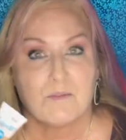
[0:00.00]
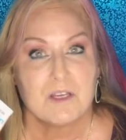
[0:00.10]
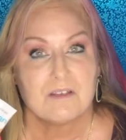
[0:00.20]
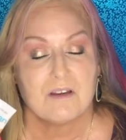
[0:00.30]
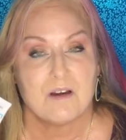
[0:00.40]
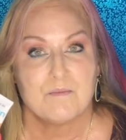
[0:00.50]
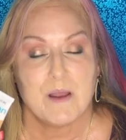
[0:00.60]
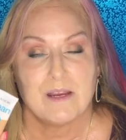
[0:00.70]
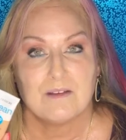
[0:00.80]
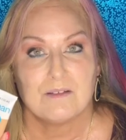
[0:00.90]
I'm going to start
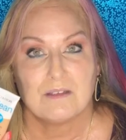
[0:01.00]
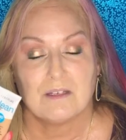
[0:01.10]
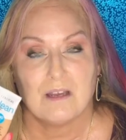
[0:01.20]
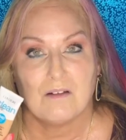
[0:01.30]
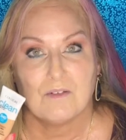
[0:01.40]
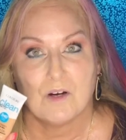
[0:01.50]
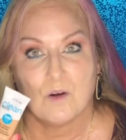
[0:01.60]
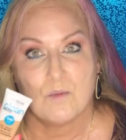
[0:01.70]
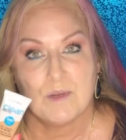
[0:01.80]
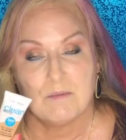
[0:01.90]
by using the
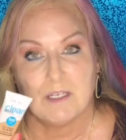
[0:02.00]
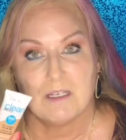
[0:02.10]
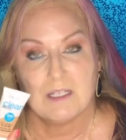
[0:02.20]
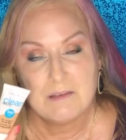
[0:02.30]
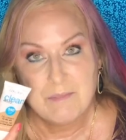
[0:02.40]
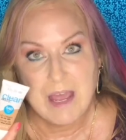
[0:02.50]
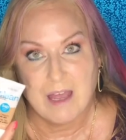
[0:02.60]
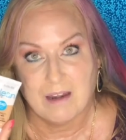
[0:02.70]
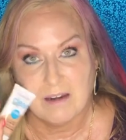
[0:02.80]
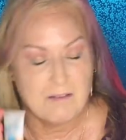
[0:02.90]
CoverGirl BB Clean
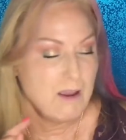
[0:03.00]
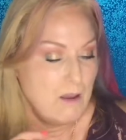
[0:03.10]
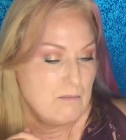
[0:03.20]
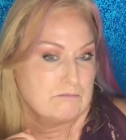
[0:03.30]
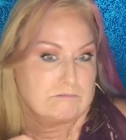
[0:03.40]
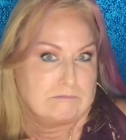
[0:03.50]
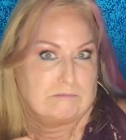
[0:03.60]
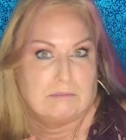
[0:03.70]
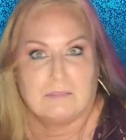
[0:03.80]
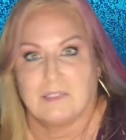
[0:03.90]
Matte
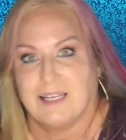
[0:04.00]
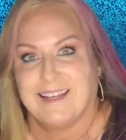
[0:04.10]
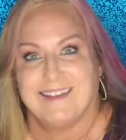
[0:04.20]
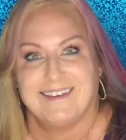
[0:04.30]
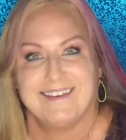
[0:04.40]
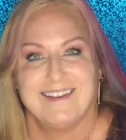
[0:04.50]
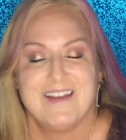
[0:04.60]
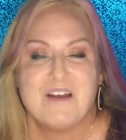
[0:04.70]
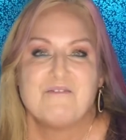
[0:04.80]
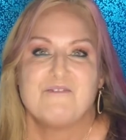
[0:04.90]
in
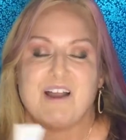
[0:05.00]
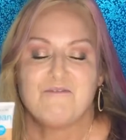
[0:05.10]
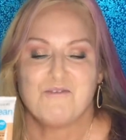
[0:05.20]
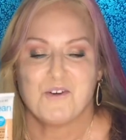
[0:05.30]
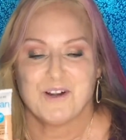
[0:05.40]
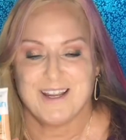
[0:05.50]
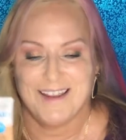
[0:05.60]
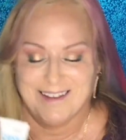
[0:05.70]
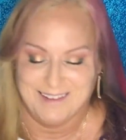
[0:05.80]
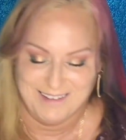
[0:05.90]

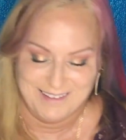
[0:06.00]
540.